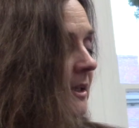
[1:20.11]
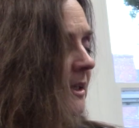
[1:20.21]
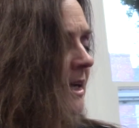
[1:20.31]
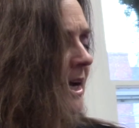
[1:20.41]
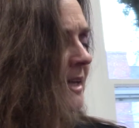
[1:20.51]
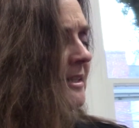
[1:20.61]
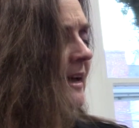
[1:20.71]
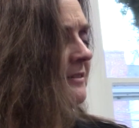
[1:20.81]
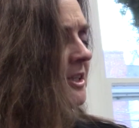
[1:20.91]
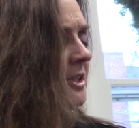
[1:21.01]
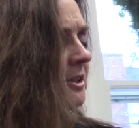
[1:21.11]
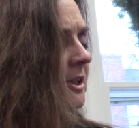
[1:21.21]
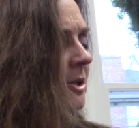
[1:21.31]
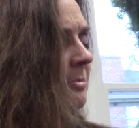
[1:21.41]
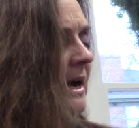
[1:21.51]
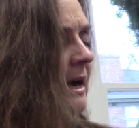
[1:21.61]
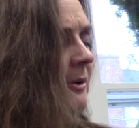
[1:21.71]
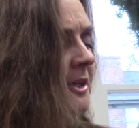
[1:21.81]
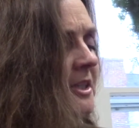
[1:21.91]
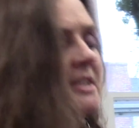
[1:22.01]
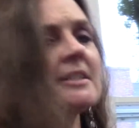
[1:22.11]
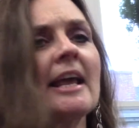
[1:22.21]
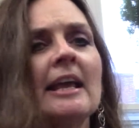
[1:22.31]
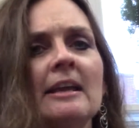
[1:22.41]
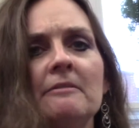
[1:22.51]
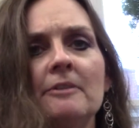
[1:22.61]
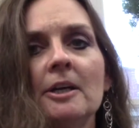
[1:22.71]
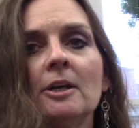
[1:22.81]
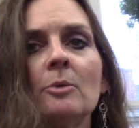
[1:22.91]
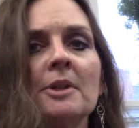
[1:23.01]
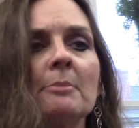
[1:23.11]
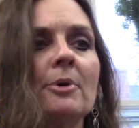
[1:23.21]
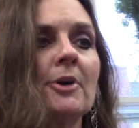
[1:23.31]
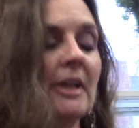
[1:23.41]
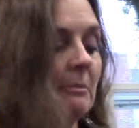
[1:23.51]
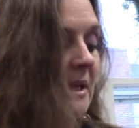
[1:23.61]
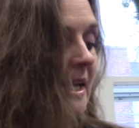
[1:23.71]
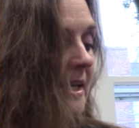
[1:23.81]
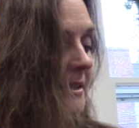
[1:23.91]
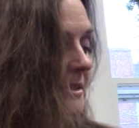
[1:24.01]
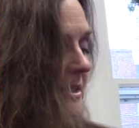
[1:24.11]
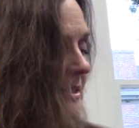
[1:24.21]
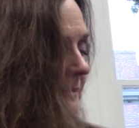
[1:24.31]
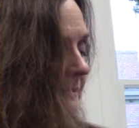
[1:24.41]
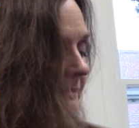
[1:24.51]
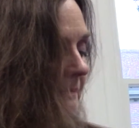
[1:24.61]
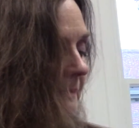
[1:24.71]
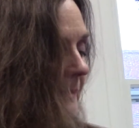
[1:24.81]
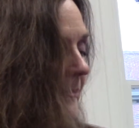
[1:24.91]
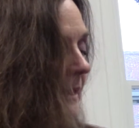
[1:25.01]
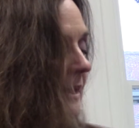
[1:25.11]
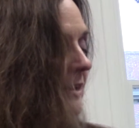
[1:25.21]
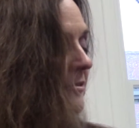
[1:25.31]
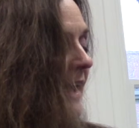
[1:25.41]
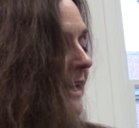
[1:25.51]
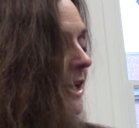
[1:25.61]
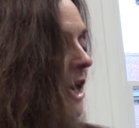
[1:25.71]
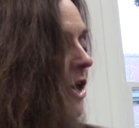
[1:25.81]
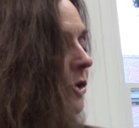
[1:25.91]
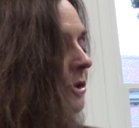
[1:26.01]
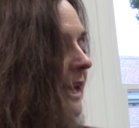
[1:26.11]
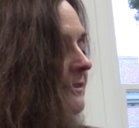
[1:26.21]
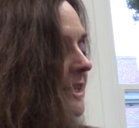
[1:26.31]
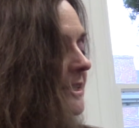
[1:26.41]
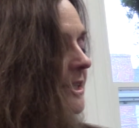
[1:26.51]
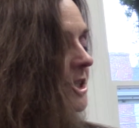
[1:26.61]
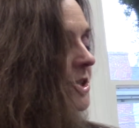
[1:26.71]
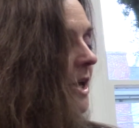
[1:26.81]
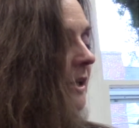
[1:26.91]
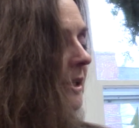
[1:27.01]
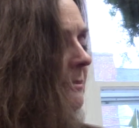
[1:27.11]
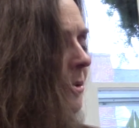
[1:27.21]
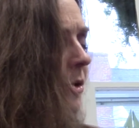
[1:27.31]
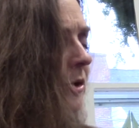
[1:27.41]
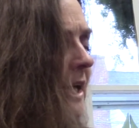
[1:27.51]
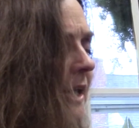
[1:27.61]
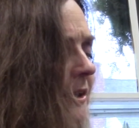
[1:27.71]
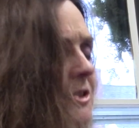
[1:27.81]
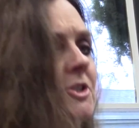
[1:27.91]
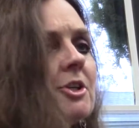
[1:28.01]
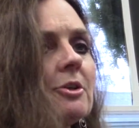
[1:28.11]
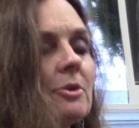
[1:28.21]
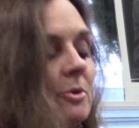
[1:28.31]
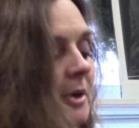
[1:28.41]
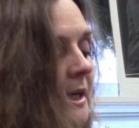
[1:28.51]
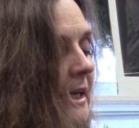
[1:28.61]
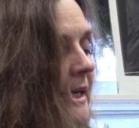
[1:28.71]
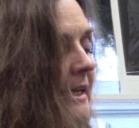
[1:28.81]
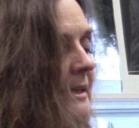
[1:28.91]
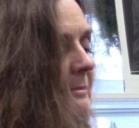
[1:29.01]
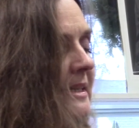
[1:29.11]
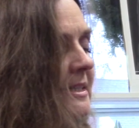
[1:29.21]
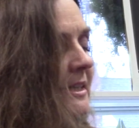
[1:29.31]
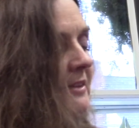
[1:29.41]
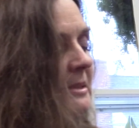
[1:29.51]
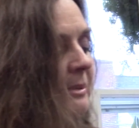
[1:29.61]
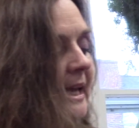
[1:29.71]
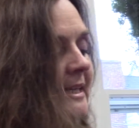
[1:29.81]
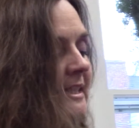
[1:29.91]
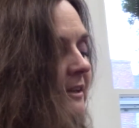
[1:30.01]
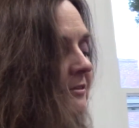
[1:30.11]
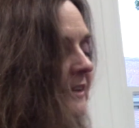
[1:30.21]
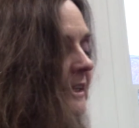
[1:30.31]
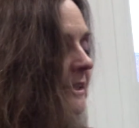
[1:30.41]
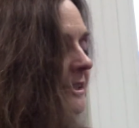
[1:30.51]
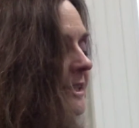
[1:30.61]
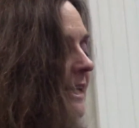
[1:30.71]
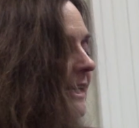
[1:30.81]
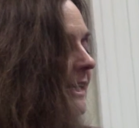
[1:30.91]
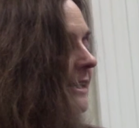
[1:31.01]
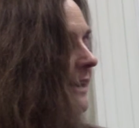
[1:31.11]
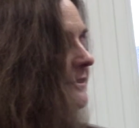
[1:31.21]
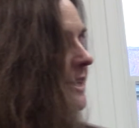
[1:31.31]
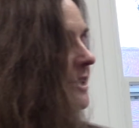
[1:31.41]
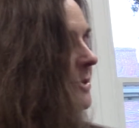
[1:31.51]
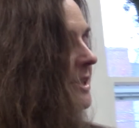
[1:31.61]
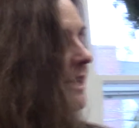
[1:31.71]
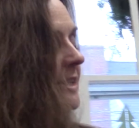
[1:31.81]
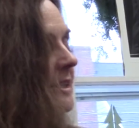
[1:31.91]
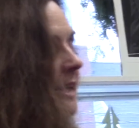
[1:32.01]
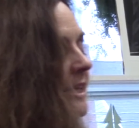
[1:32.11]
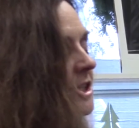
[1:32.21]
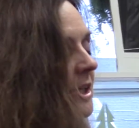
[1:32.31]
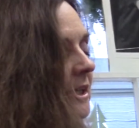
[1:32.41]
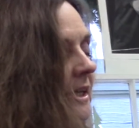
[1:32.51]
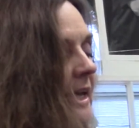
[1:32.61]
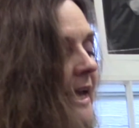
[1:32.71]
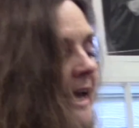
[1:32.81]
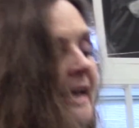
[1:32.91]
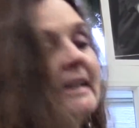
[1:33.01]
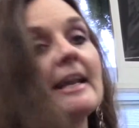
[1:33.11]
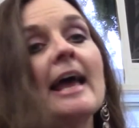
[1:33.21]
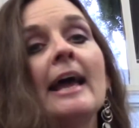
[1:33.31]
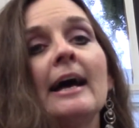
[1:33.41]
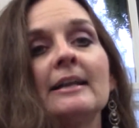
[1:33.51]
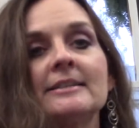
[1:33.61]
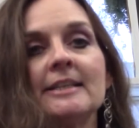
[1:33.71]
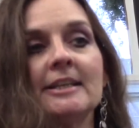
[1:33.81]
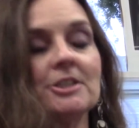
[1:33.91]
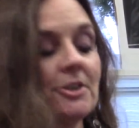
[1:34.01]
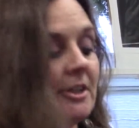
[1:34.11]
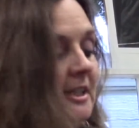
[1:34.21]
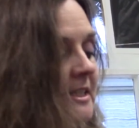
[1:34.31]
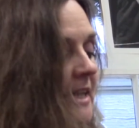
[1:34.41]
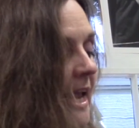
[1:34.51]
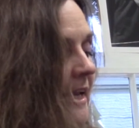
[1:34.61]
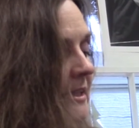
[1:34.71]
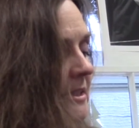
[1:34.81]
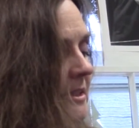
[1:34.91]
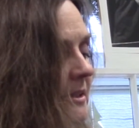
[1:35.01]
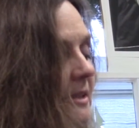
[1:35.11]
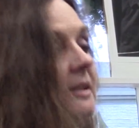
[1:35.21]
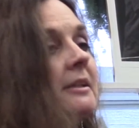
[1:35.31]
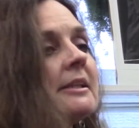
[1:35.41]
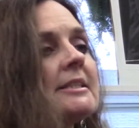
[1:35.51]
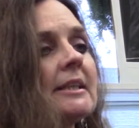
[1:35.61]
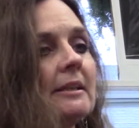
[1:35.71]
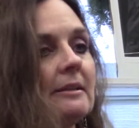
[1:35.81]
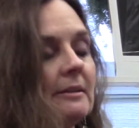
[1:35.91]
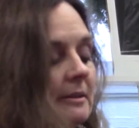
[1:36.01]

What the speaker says: Gods have such little power to save when the burning begins. Van Gogh left us his struggle in bold colors too. In the midst of his blazing fields, he left us with desolation, head and hands at eternity's gate. Listen.